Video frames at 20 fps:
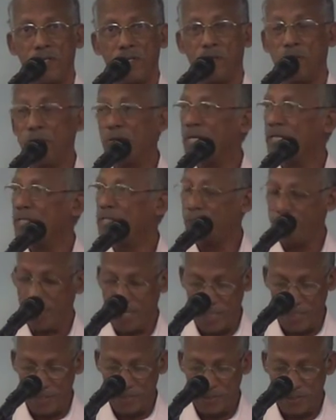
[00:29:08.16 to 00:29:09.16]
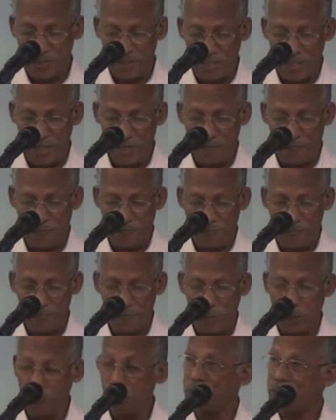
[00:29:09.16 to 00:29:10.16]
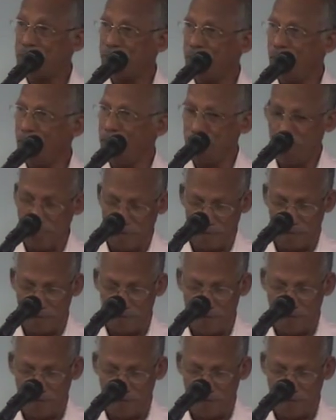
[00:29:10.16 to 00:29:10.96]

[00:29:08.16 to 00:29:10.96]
The word says, if you stumble